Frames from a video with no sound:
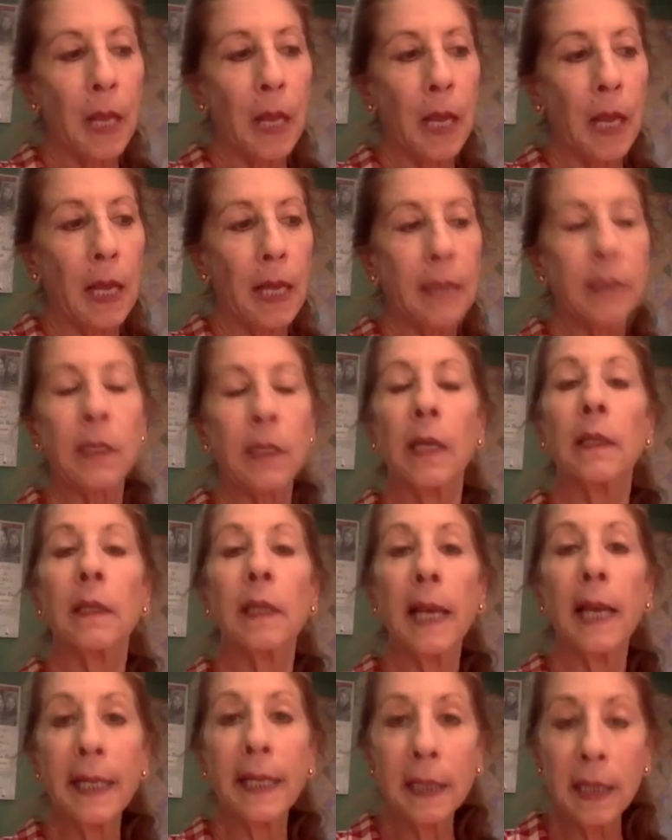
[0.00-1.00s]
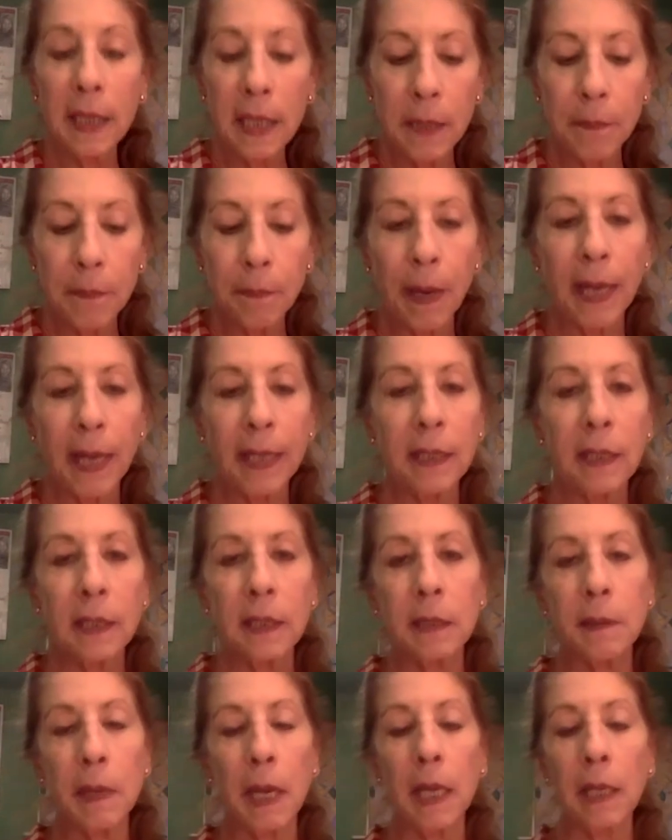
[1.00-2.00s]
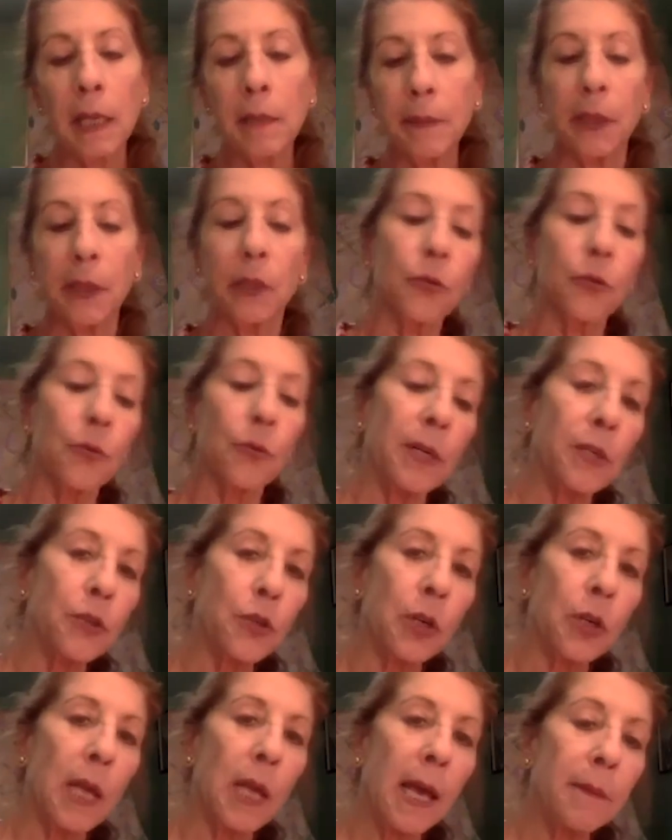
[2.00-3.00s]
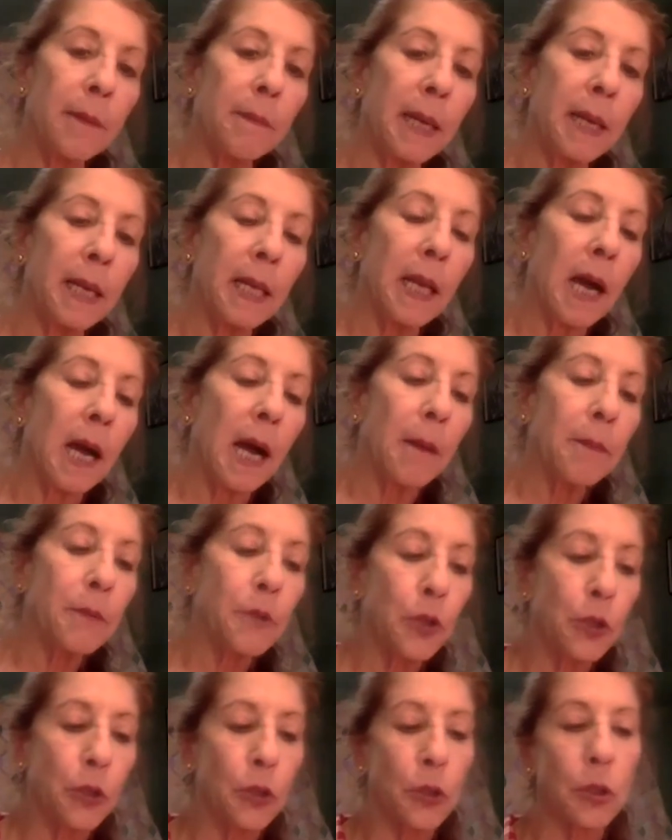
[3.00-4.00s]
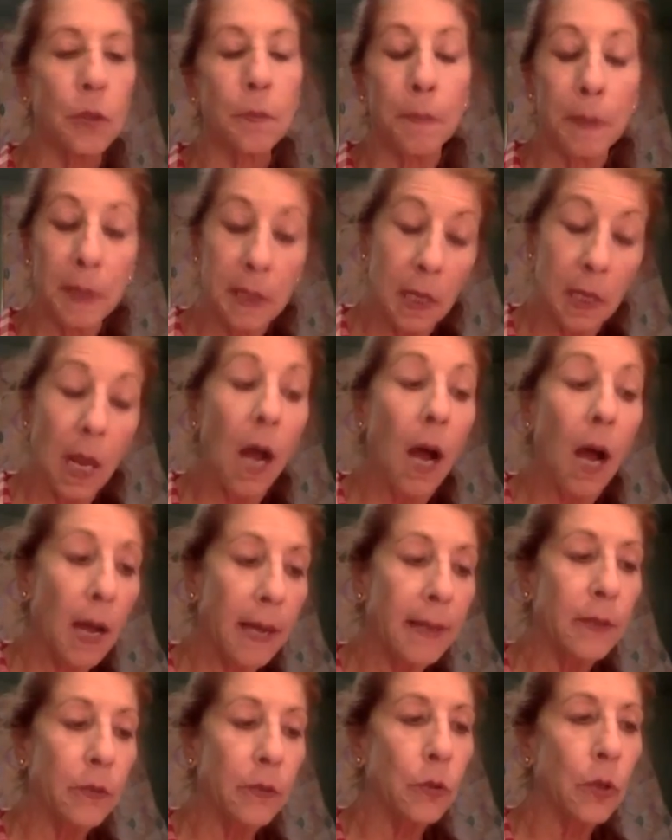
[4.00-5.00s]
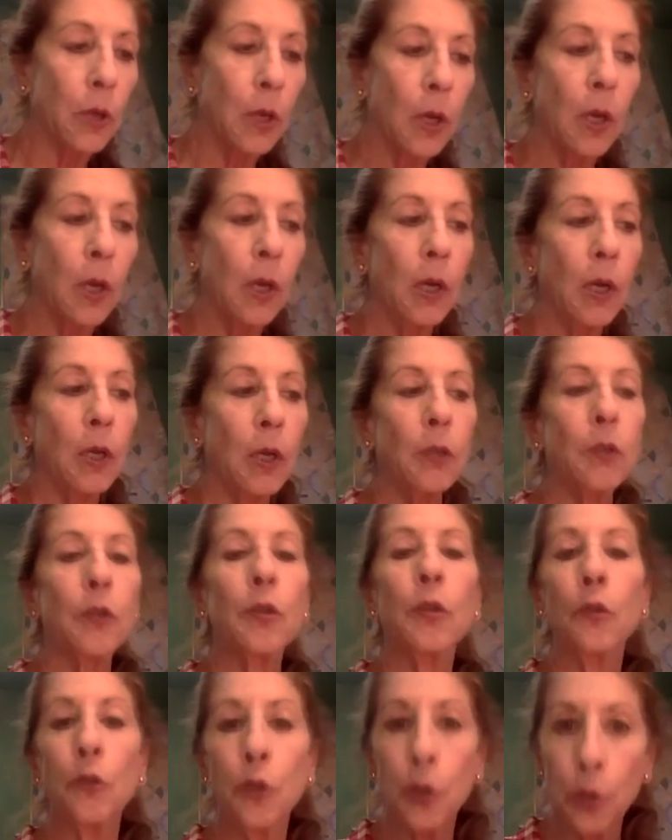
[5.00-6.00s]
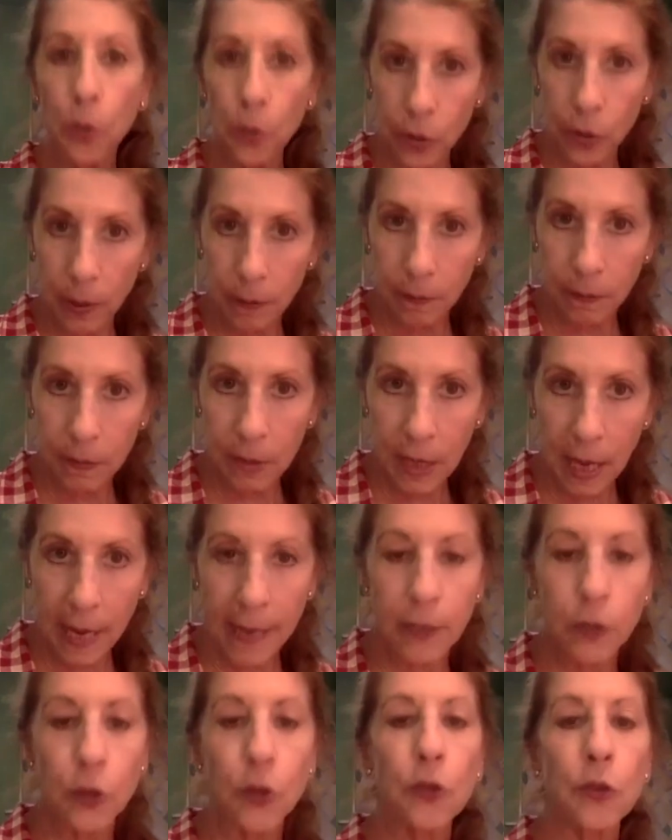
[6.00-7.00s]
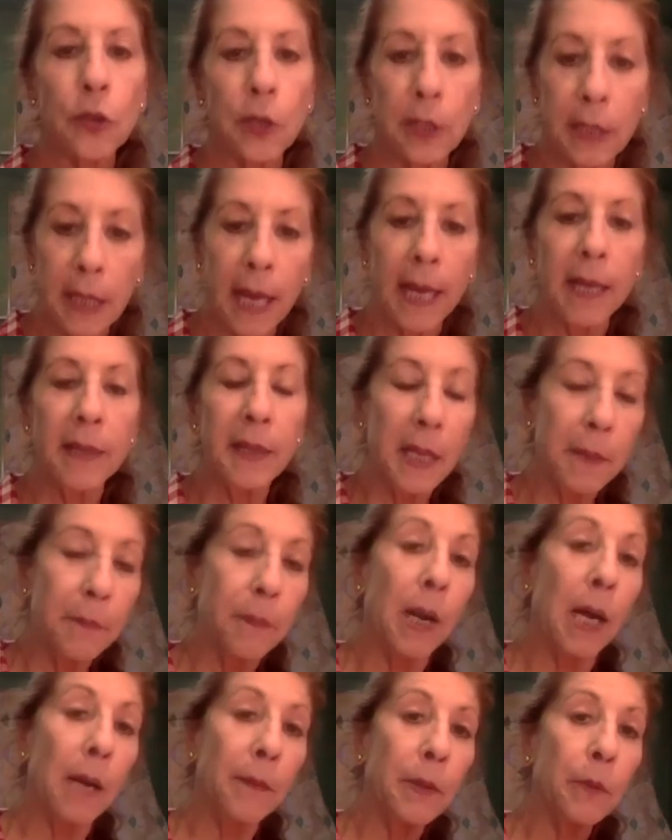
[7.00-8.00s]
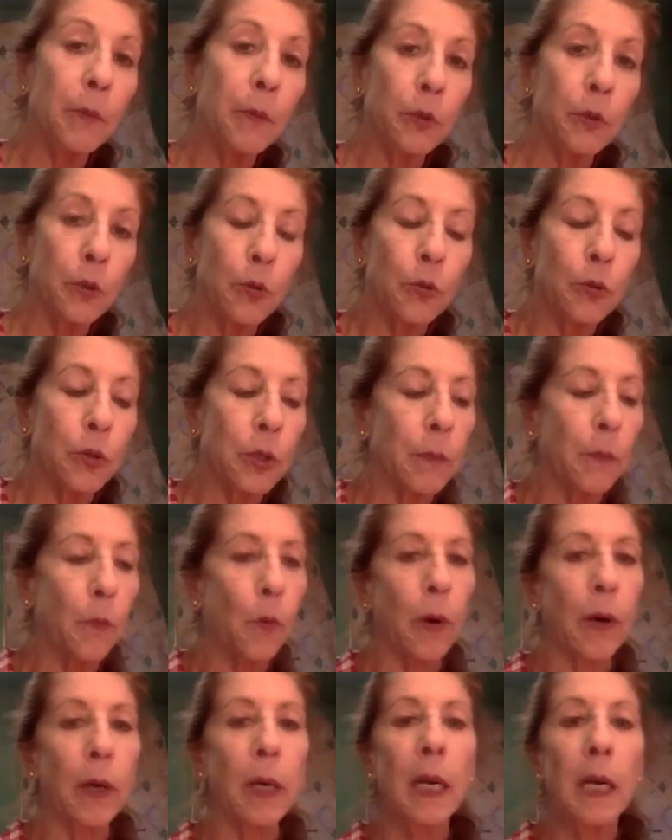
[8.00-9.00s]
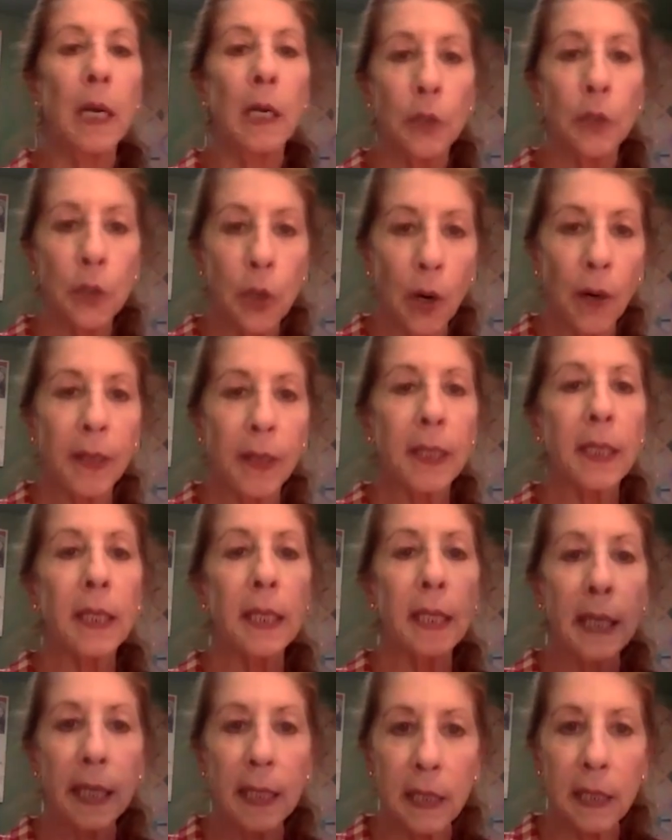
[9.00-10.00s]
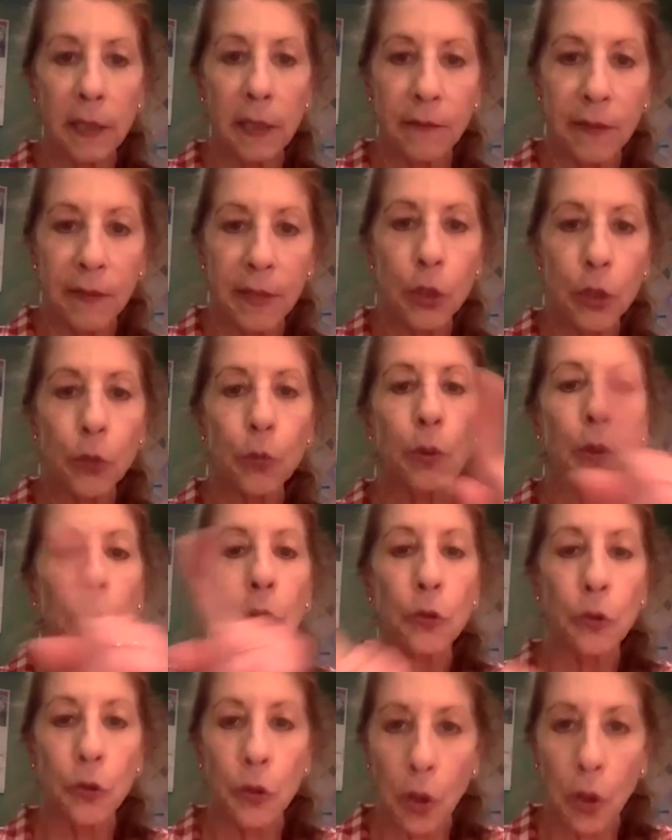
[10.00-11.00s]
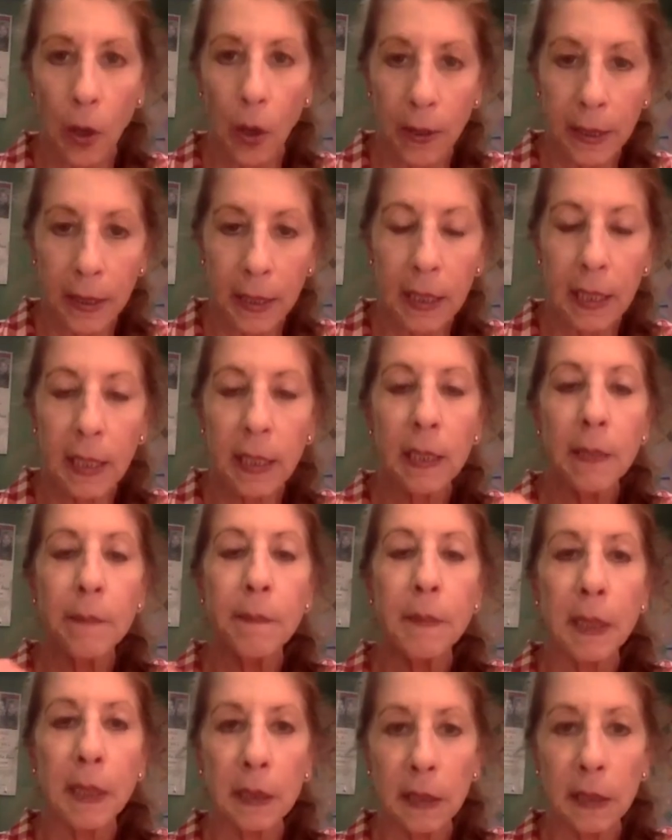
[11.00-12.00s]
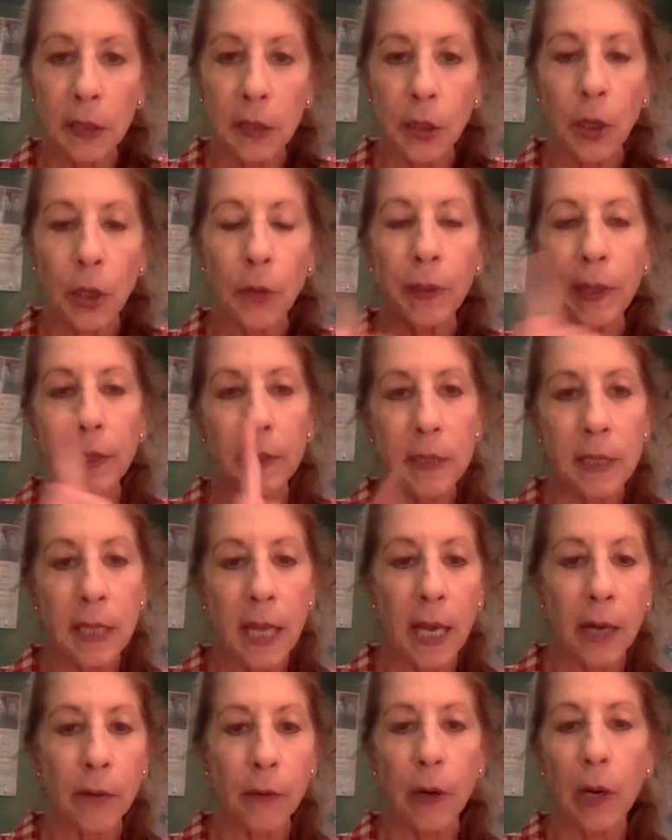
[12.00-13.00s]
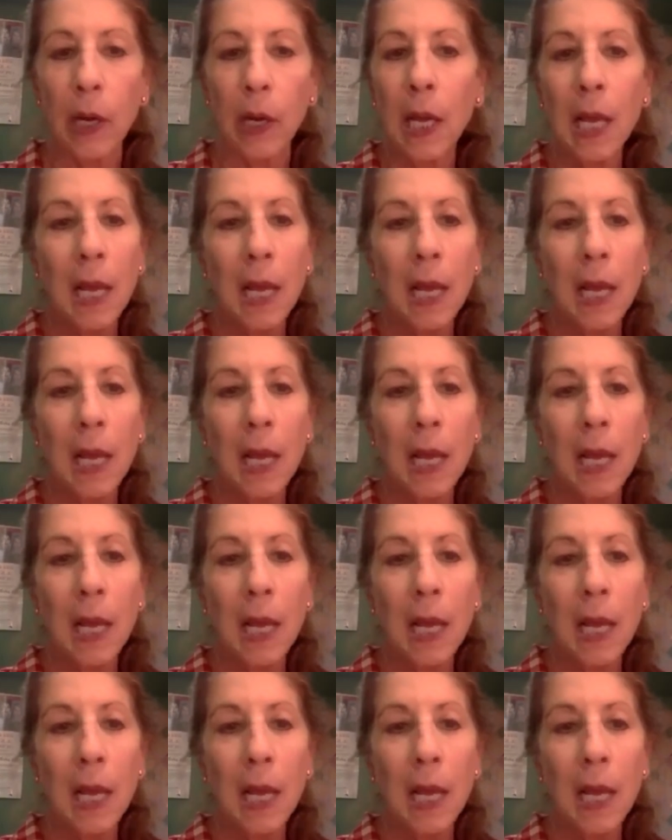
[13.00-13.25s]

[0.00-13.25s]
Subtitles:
it's unlikely the Biden administration had many options besides to do some sanctions today, and they probably will do some more targeting individuals, targeting the military, etc.